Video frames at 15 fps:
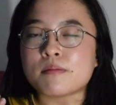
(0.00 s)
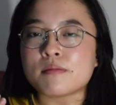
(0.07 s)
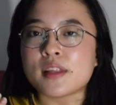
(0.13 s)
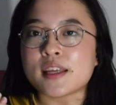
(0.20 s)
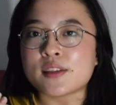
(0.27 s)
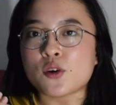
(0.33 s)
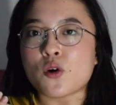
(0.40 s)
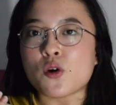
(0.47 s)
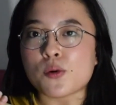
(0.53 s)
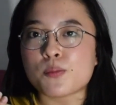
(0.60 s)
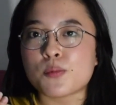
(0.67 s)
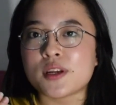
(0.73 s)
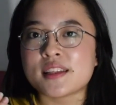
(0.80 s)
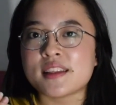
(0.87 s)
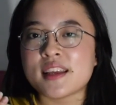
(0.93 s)

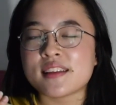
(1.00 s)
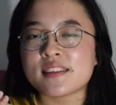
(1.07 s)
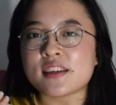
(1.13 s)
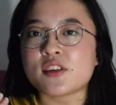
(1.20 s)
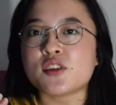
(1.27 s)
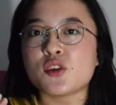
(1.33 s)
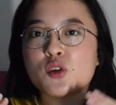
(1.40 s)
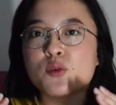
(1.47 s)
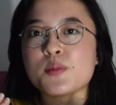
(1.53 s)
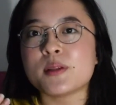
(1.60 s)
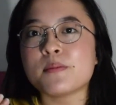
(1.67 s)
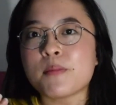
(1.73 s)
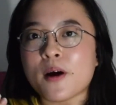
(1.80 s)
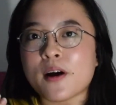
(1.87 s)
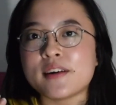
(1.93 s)
incorporating the
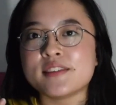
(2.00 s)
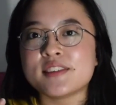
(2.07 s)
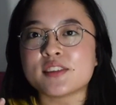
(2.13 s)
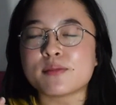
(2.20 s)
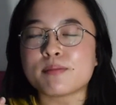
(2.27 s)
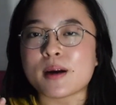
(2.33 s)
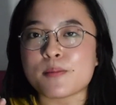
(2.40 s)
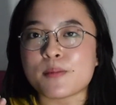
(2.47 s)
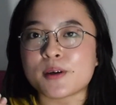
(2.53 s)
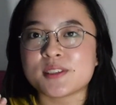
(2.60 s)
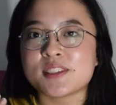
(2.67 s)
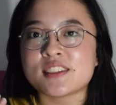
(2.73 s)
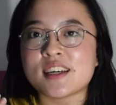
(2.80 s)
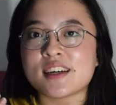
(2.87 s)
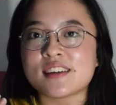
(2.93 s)
human parts of my
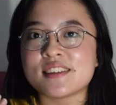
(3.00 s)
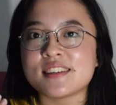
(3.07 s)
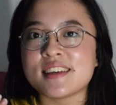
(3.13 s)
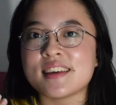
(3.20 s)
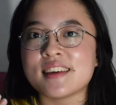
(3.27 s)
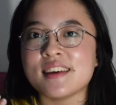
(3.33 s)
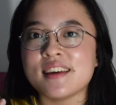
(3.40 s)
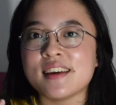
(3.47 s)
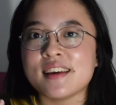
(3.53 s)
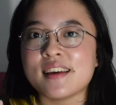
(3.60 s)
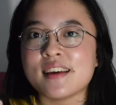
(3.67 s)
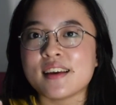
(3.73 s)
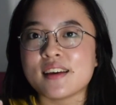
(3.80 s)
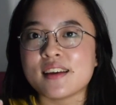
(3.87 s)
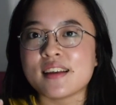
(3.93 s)
personality
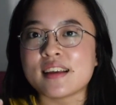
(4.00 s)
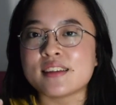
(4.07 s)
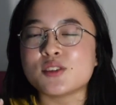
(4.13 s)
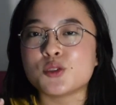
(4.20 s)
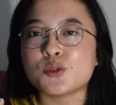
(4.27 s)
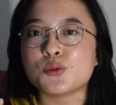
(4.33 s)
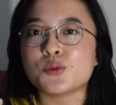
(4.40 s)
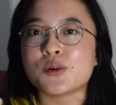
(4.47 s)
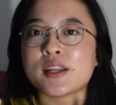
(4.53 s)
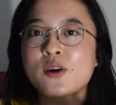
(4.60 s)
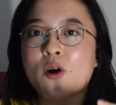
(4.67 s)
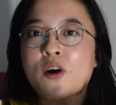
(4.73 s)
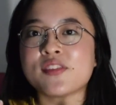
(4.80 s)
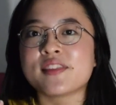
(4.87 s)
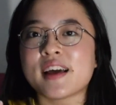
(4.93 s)
into an
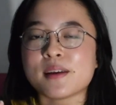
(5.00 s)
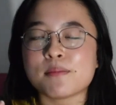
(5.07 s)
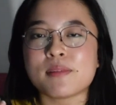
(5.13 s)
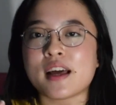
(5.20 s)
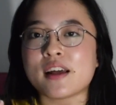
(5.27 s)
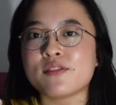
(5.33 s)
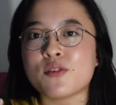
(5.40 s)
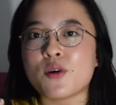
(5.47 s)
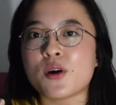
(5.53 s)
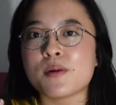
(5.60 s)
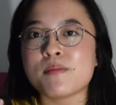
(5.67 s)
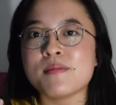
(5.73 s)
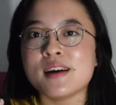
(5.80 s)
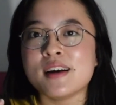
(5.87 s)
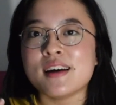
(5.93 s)
online
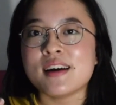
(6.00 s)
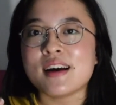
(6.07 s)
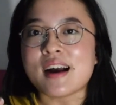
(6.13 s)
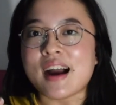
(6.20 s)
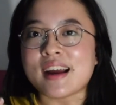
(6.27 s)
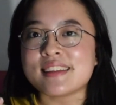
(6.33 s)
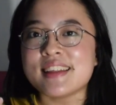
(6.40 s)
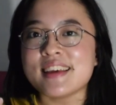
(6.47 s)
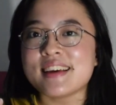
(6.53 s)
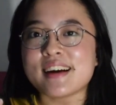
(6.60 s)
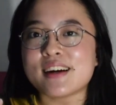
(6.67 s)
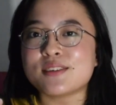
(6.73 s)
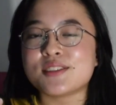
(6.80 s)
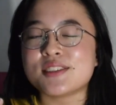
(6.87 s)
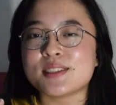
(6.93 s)
platform, I think
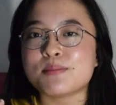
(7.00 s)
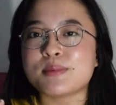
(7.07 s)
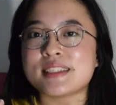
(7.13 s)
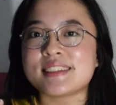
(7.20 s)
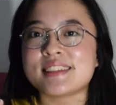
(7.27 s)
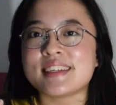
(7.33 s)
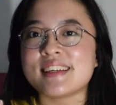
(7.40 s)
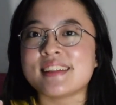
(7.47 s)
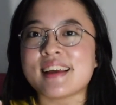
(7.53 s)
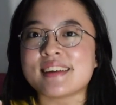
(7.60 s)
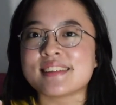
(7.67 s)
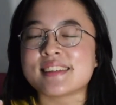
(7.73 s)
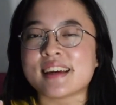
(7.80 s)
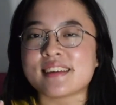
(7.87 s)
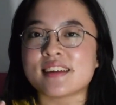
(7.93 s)
I'll just be seen
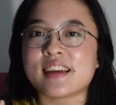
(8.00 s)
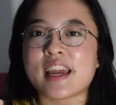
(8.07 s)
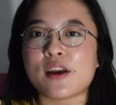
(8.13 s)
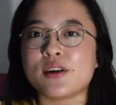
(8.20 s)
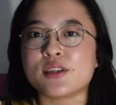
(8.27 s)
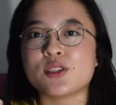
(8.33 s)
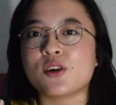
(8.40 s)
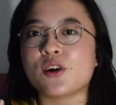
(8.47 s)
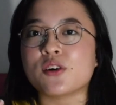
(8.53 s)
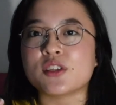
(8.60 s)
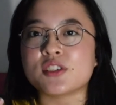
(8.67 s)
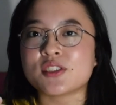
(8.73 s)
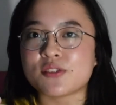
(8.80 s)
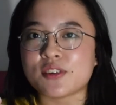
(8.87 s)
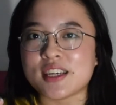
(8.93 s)
as like a character on the
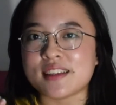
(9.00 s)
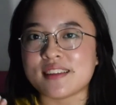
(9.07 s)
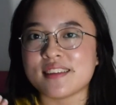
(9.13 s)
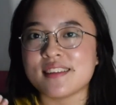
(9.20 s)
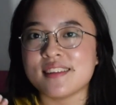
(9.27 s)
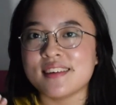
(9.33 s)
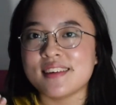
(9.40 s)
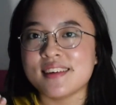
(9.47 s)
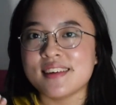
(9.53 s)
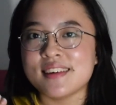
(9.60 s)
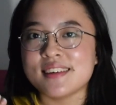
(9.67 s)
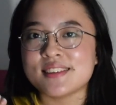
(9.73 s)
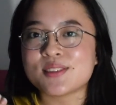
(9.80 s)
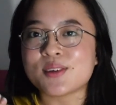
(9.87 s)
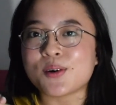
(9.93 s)
screen.
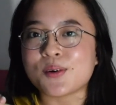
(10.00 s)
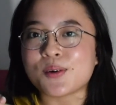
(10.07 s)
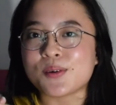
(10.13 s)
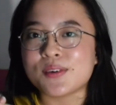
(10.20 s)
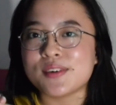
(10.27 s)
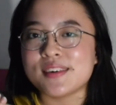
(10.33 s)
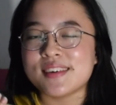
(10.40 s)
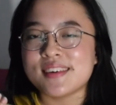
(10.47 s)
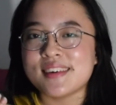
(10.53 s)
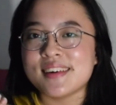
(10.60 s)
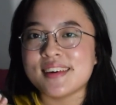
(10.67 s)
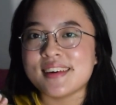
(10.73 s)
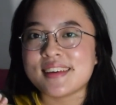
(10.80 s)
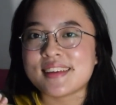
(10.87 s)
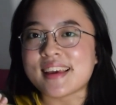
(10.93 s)
So
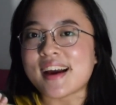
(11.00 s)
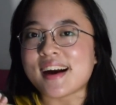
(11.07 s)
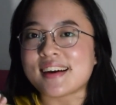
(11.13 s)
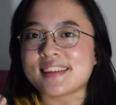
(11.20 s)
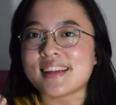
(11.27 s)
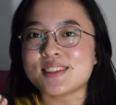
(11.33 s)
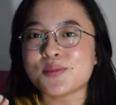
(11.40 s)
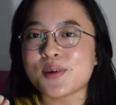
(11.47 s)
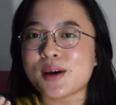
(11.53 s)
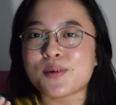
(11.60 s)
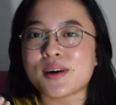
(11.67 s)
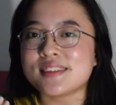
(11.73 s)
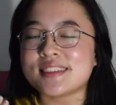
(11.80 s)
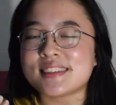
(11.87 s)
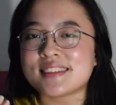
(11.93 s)
yeah, that's what I
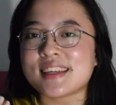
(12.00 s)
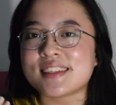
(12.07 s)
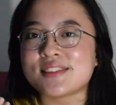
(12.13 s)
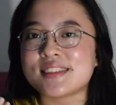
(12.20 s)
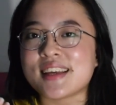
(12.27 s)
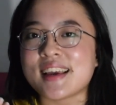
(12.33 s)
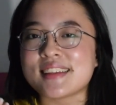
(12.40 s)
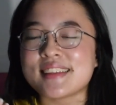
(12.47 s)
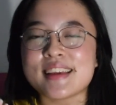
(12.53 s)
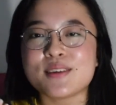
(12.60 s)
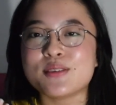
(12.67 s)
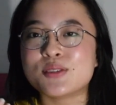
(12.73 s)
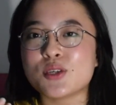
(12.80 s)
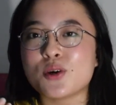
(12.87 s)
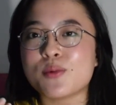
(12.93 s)
wanted to say today. Thank
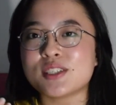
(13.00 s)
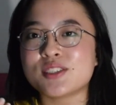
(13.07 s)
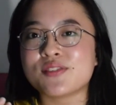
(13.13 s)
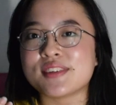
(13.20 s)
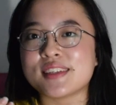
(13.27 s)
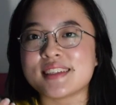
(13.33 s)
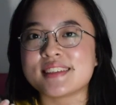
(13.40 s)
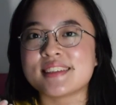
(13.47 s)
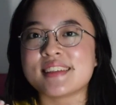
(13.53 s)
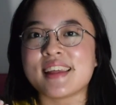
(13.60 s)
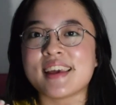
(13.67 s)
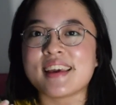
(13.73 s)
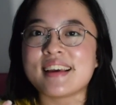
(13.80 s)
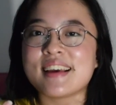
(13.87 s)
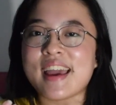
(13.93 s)
you so much for
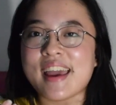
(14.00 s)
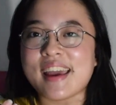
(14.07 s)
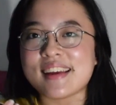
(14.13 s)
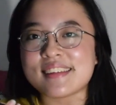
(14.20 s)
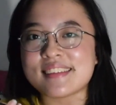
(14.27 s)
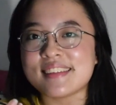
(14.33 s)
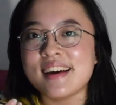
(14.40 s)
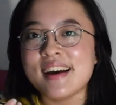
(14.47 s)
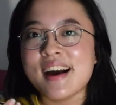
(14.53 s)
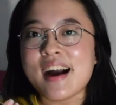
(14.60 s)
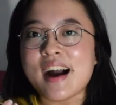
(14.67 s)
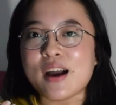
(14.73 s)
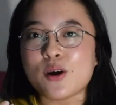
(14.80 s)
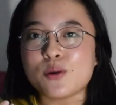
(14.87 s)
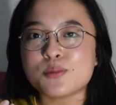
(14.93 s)
listening, and
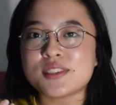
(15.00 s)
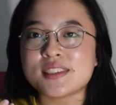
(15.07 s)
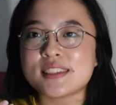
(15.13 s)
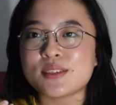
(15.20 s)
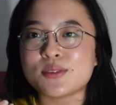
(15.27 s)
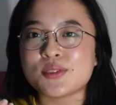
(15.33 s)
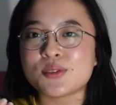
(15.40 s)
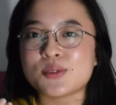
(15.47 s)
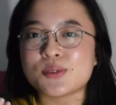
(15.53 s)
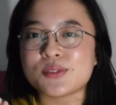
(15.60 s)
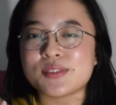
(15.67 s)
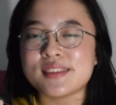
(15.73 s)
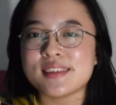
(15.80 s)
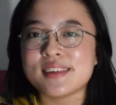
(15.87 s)
I hope to see you soon.